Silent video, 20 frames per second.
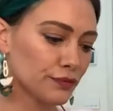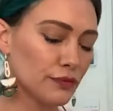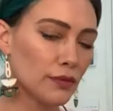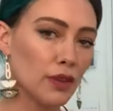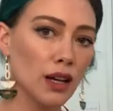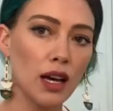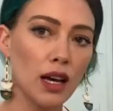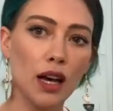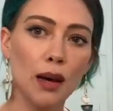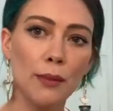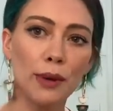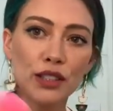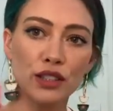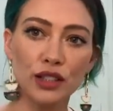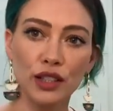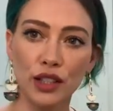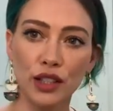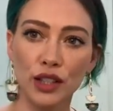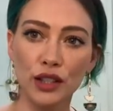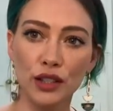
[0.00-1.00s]
I'm
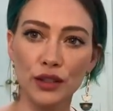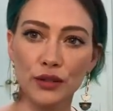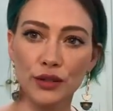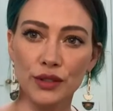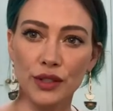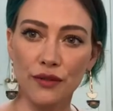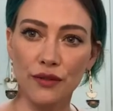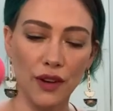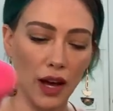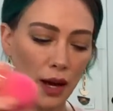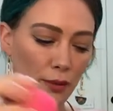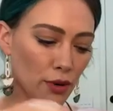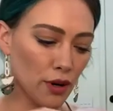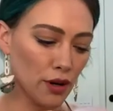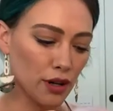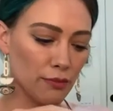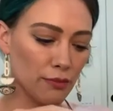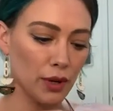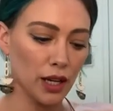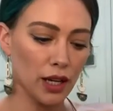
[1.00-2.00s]
actually gonna use the fat
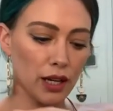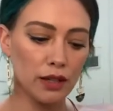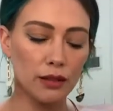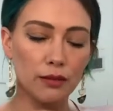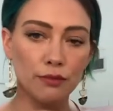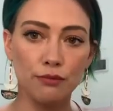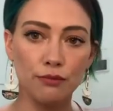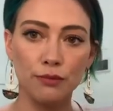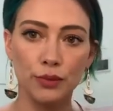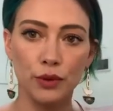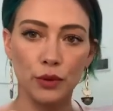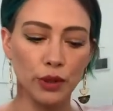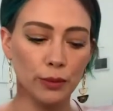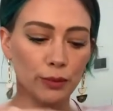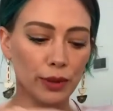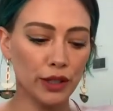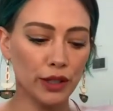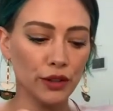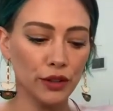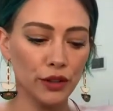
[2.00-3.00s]
part of my beauty
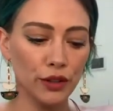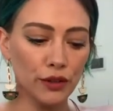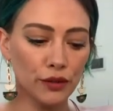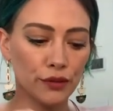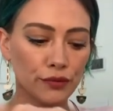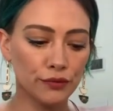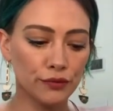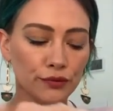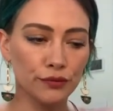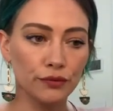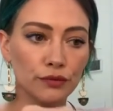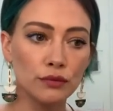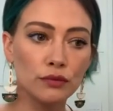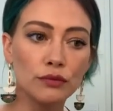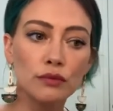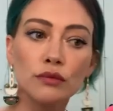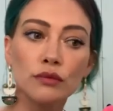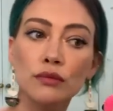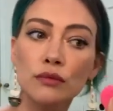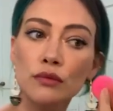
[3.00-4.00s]
blender
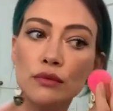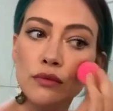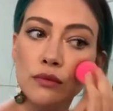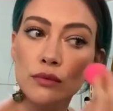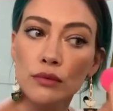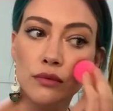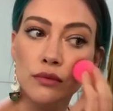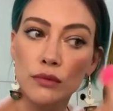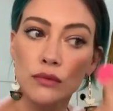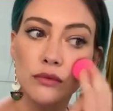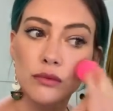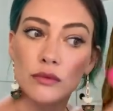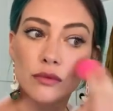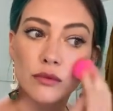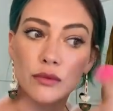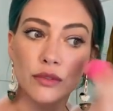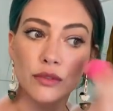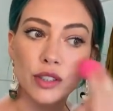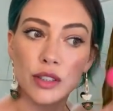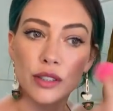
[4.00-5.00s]

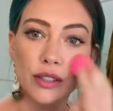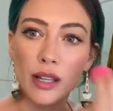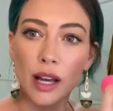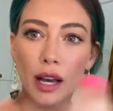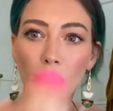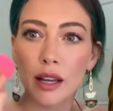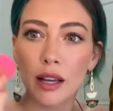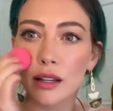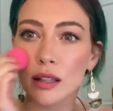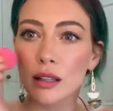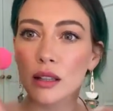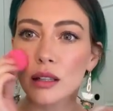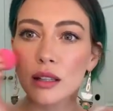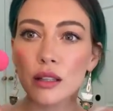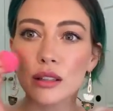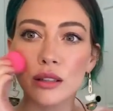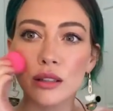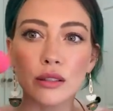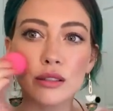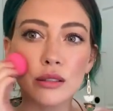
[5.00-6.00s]
and just add a
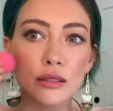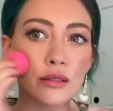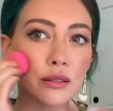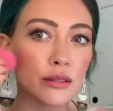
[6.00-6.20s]
little